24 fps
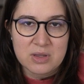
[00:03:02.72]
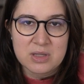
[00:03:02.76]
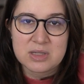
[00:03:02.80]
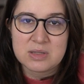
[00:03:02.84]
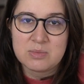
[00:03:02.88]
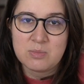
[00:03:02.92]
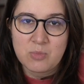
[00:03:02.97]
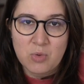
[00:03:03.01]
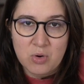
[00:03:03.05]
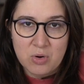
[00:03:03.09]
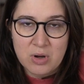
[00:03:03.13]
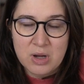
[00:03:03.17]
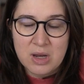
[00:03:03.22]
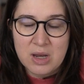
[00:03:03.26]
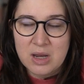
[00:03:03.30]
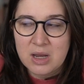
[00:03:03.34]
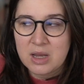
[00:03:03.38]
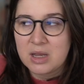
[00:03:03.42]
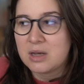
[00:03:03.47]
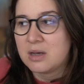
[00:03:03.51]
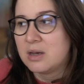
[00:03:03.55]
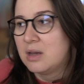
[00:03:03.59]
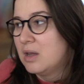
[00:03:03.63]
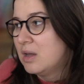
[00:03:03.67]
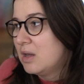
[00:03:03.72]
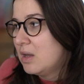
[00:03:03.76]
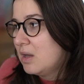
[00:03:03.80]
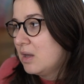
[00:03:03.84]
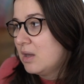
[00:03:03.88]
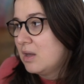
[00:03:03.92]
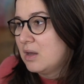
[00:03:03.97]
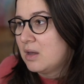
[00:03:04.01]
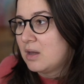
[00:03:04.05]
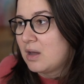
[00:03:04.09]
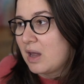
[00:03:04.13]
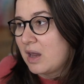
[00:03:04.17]
this morning, and
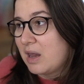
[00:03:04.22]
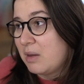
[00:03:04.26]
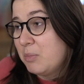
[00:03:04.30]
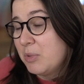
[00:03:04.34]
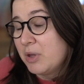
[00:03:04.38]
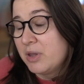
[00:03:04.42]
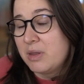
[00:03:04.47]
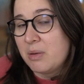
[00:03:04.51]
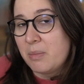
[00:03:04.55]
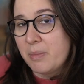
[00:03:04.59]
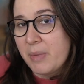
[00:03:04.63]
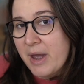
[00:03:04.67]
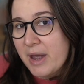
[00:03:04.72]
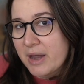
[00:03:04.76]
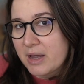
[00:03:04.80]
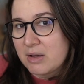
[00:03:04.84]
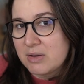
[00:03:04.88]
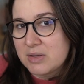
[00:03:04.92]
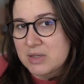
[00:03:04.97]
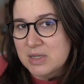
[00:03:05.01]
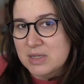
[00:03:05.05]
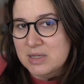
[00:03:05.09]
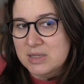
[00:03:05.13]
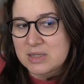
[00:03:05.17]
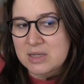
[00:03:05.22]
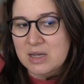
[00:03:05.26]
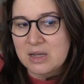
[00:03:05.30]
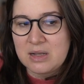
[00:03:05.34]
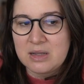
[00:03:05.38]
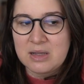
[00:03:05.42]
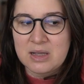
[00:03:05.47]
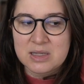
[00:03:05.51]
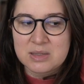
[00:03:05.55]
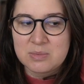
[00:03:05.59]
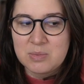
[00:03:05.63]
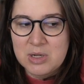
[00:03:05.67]
I emailed them back. I was like, it's kind
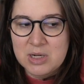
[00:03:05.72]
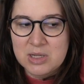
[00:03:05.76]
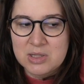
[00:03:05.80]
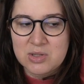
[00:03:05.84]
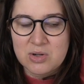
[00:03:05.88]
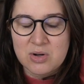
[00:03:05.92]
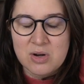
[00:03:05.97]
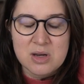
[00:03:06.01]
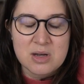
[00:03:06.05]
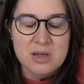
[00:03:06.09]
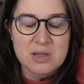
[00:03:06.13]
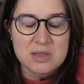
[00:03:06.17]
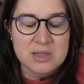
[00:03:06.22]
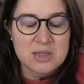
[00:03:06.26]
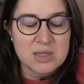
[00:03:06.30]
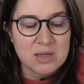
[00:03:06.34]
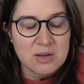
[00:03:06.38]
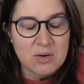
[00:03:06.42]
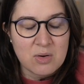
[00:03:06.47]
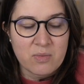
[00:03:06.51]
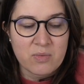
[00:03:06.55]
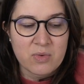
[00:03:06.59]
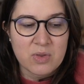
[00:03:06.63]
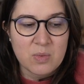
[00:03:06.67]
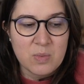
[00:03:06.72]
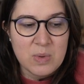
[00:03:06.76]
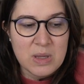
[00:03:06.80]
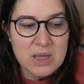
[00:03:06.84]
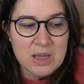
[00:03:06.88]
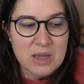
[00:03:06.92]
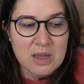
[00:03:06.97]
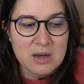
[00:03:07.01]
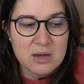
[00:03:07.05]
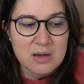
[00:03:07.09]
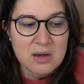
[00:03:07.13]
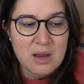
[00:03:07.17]
of last minute, sorry, I didn't see it over the
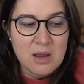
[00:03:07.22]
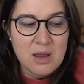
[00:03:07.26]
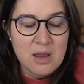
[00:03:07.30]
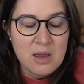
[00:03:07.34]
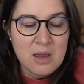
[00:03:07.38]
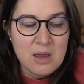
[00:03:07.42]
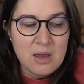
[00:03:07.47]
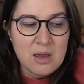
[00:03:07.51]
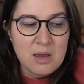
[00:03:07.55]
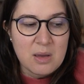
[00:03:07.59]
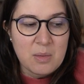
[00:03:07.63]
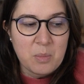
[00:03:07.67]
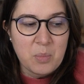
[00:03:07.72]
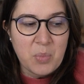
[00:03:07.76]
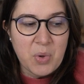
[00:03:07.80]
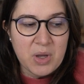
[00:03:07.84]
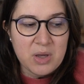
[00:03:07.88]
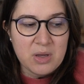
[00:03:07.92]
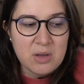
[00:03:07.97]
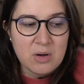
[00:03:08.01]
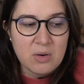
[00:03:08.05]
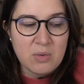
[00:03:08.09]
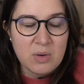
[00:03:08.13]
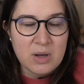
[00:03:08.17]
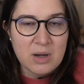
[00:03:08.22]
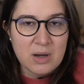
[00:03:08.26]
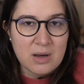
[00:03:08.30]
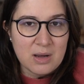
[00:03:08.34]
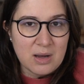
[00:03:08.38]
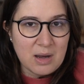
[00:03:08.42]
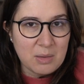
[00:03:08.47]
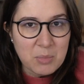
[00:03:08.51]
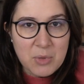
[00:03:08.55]
weekend. But you know what?